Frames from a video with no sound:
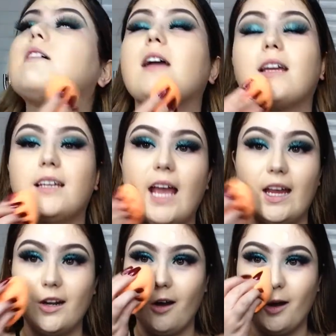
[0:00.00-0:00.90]
I can
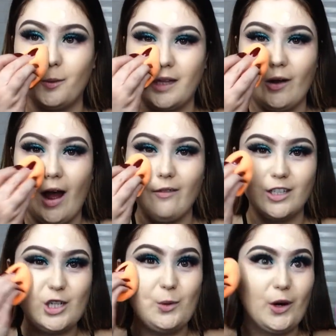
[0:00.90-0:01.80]
cake it on without having
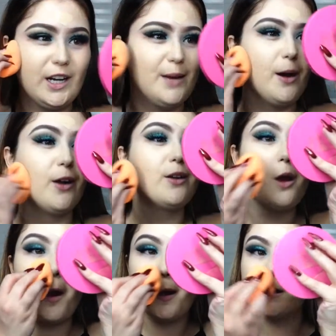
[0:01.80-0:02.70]
to worry about
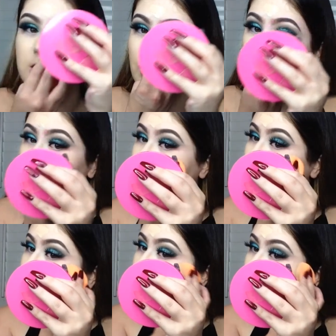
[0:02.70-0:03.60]

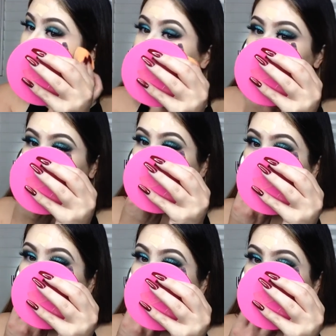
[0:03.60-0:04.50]
sweating and stuff like
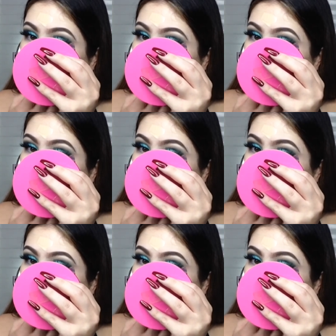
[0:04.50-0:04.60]
that.